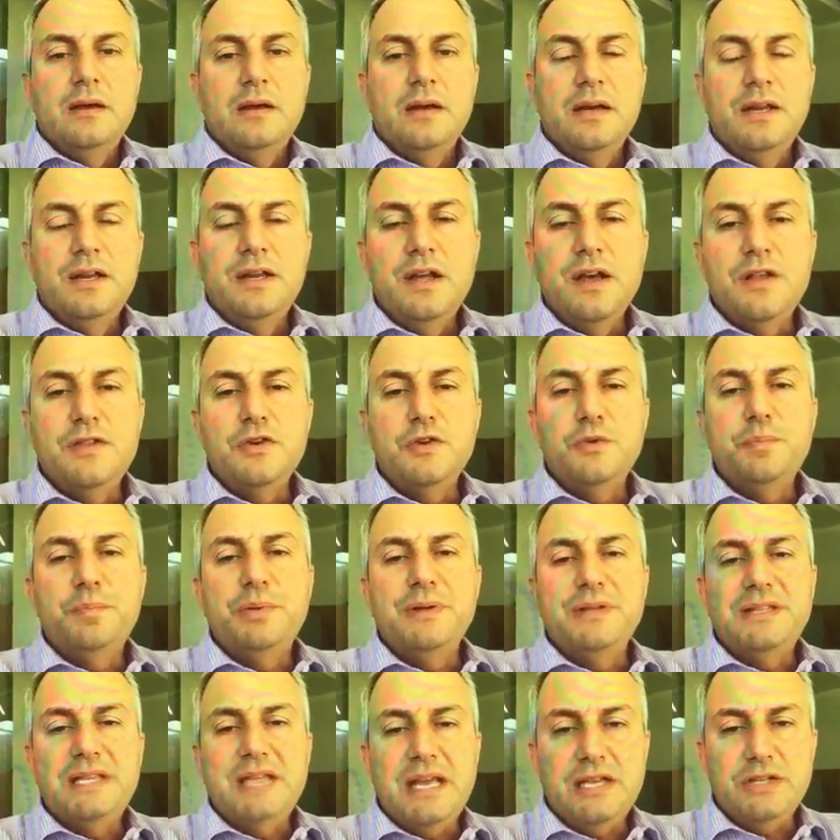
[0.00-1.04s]
Another
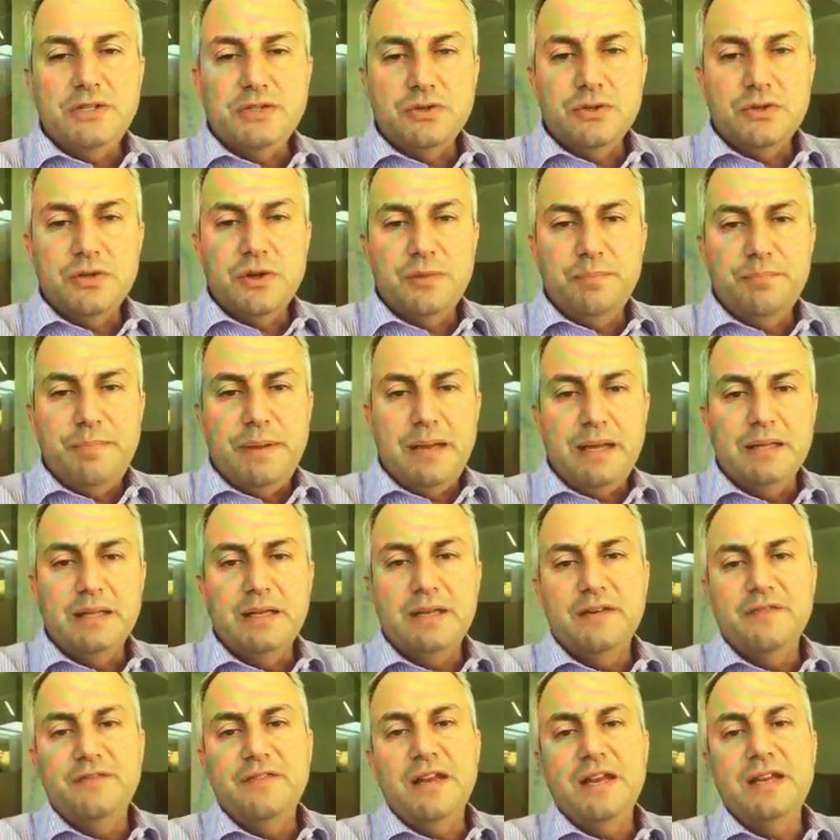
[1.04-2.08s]
potential
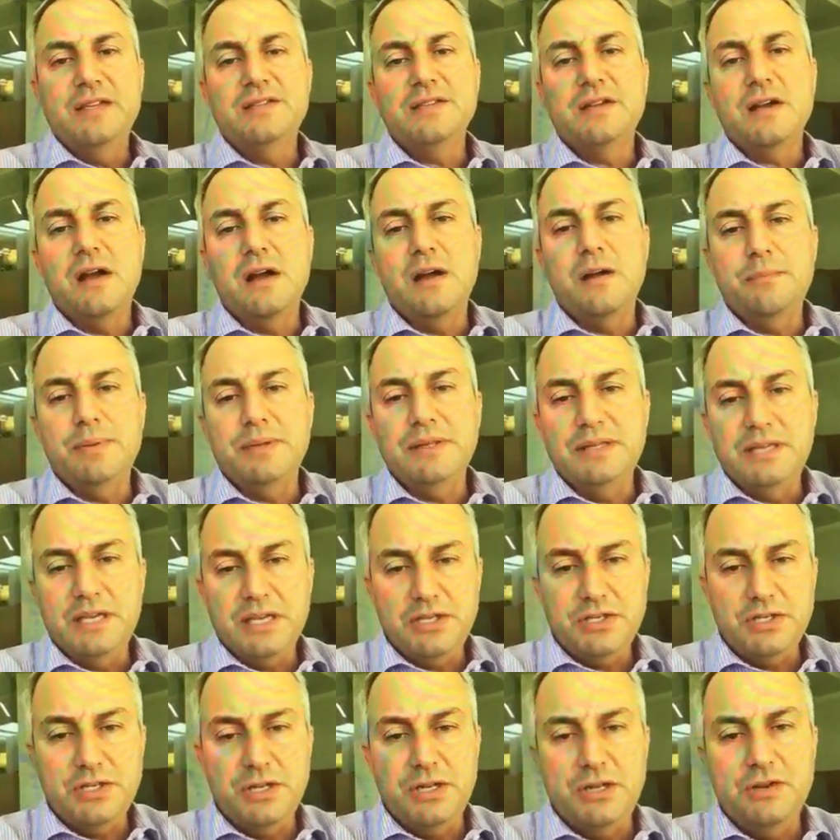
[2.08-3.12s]
compelling event is
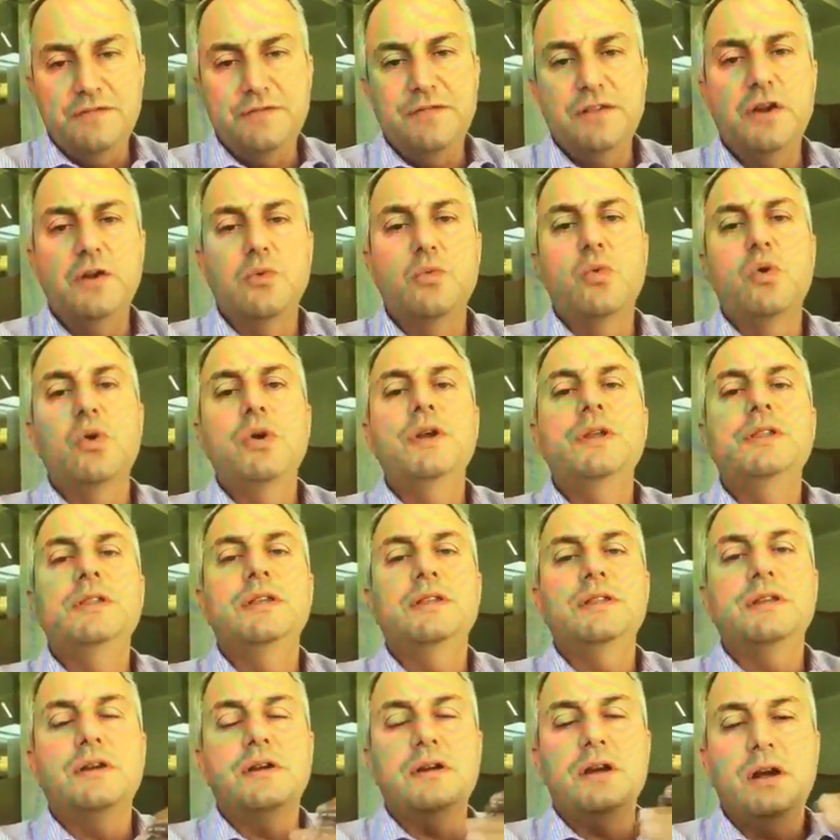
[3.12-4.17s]
competition. If they're worried
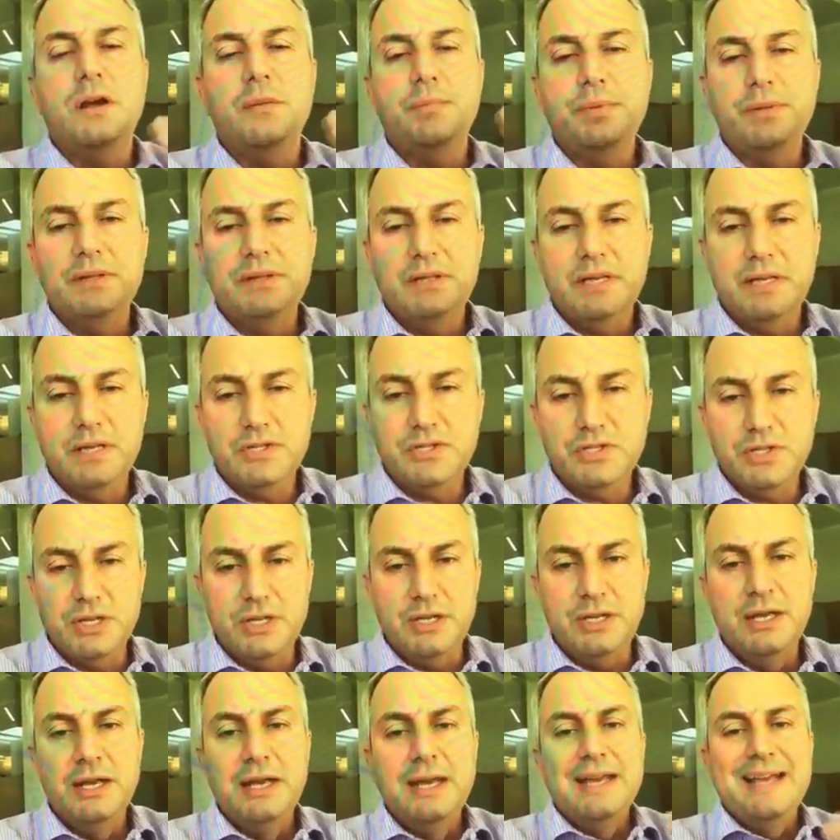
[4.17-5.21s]
that their
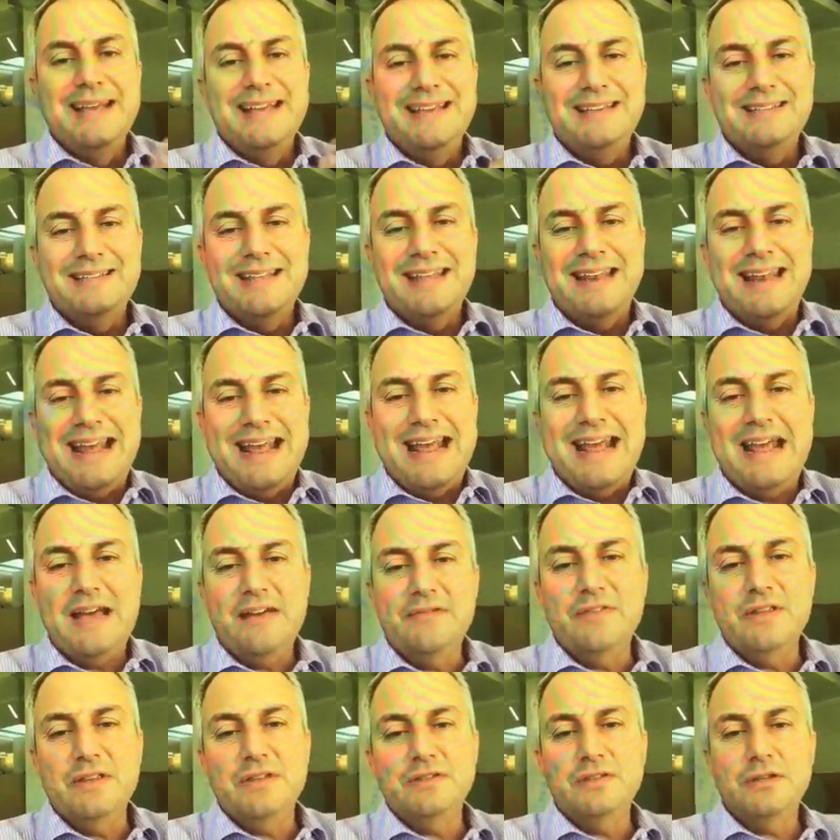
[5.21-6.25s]
competition is going to
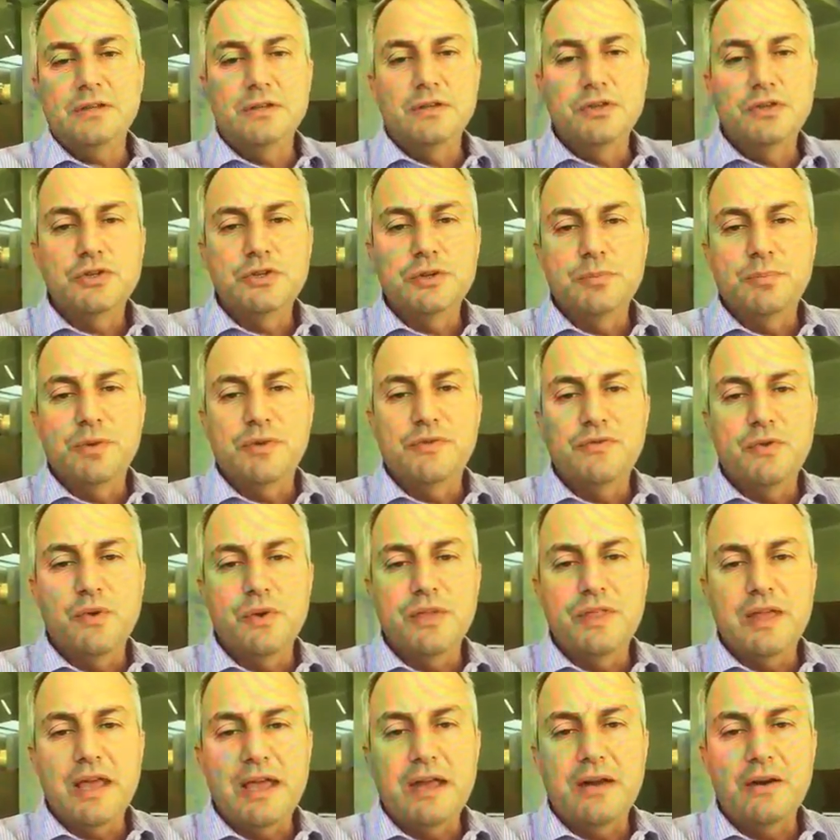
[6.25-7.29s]
have this solution
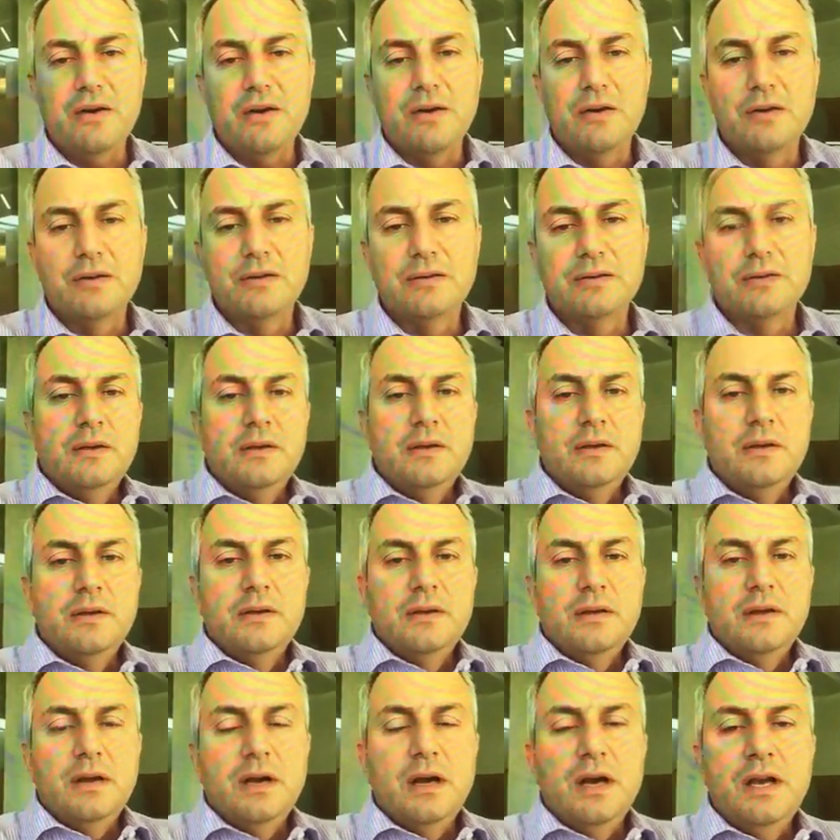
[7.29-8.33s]
before they are.
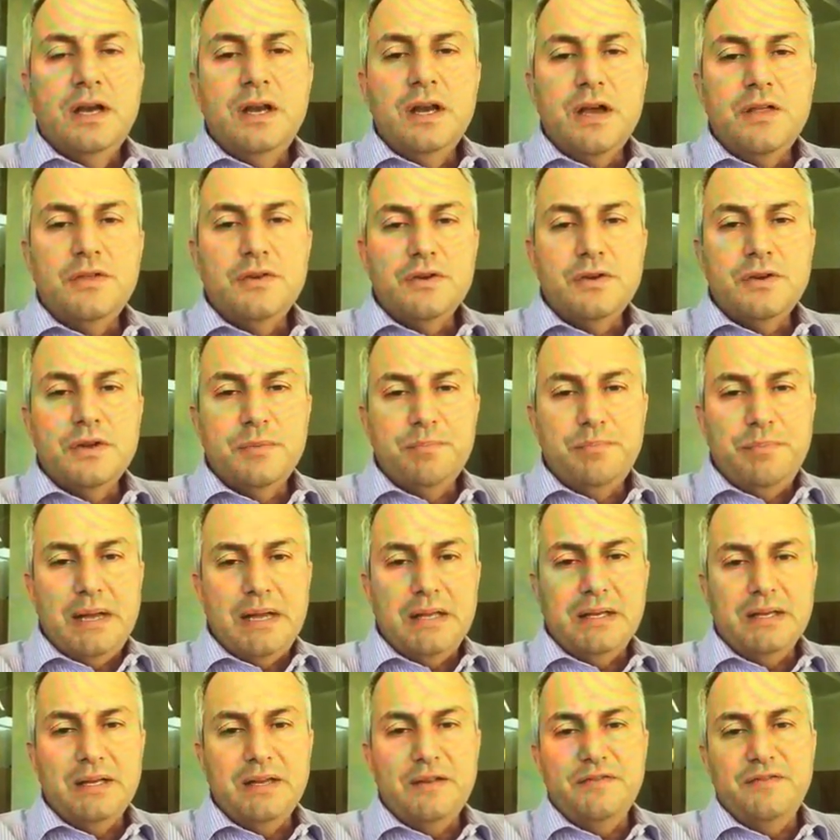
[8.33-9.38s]
Another
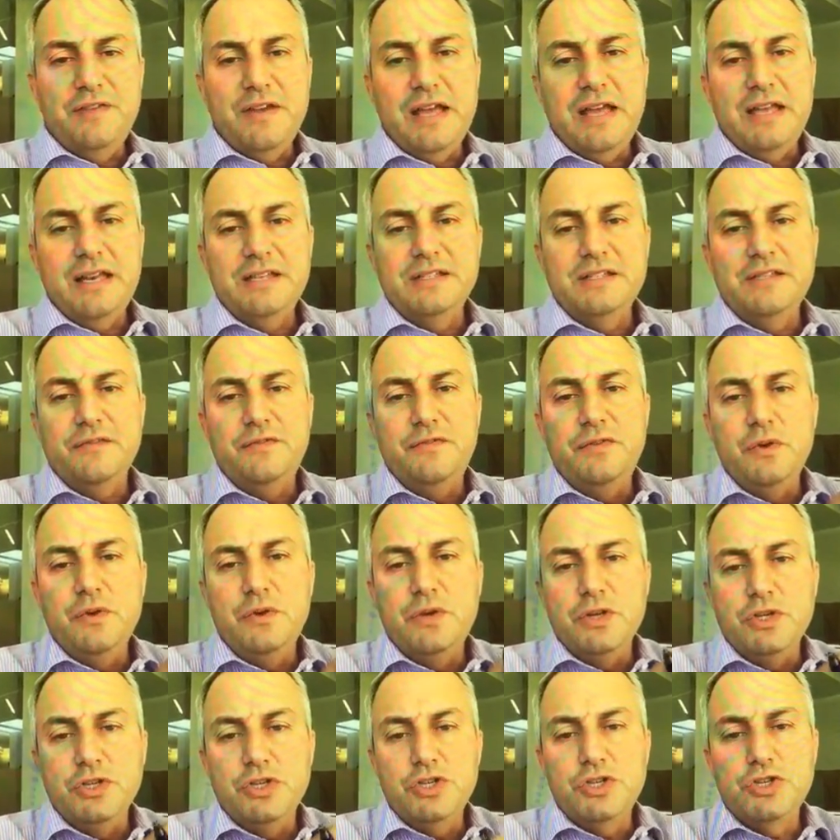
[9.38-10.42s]
compelling event is if you
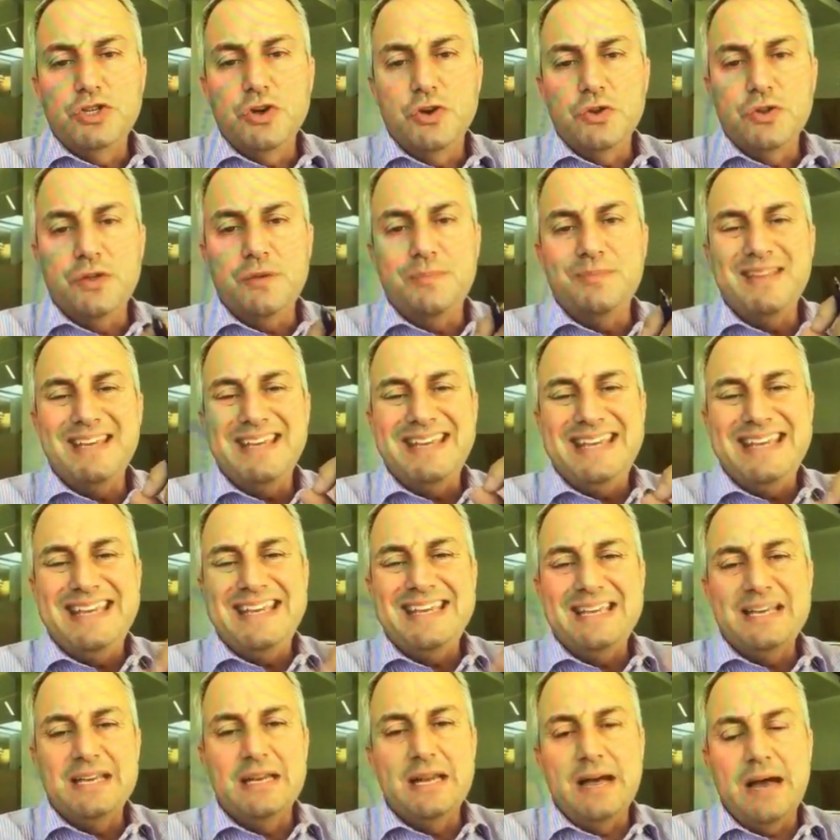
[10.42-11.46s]
can show them the
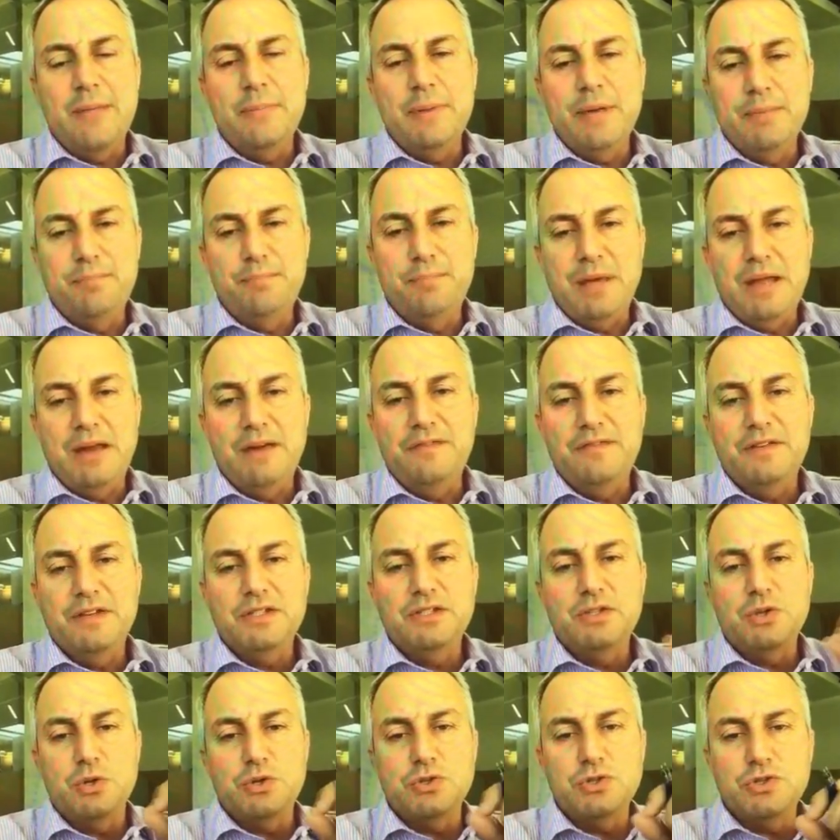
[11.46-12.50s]
economic
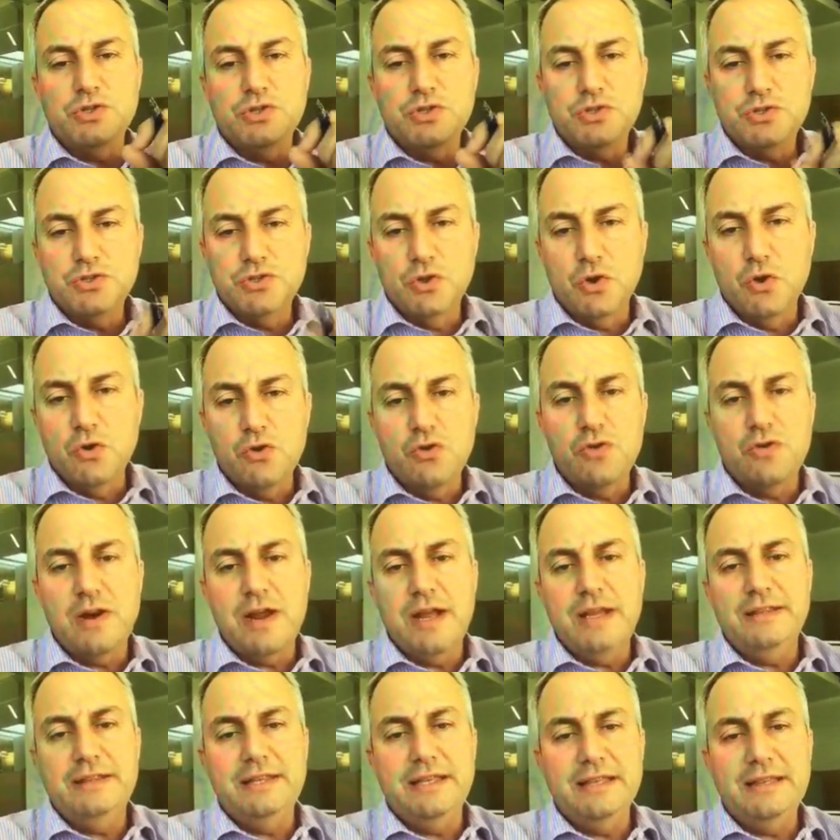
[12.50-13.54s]
benefits are so
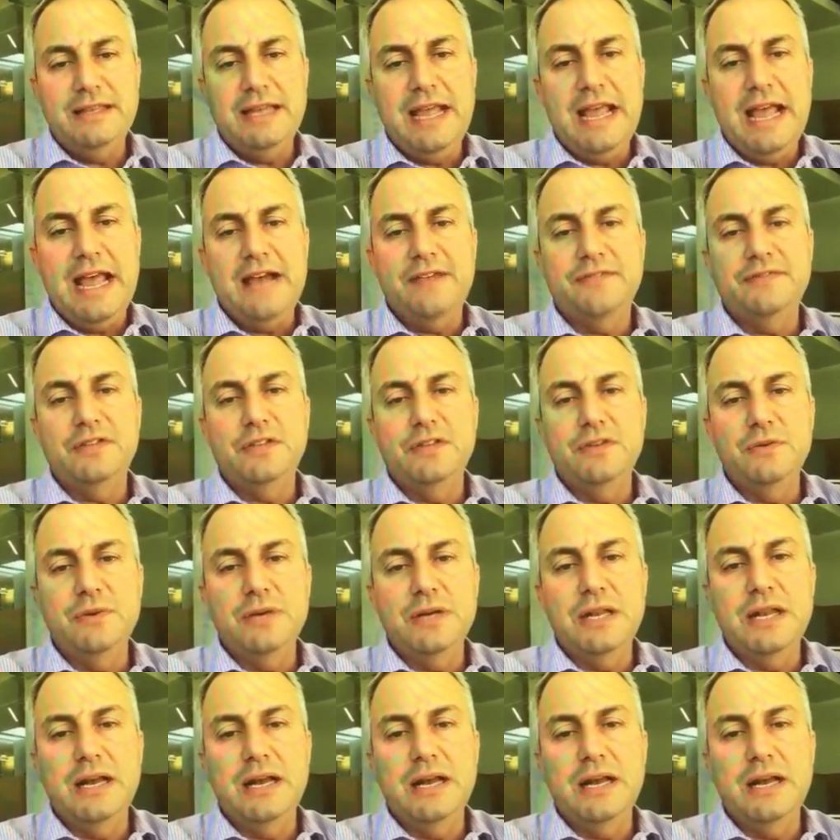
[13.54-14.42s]
great that they have to do it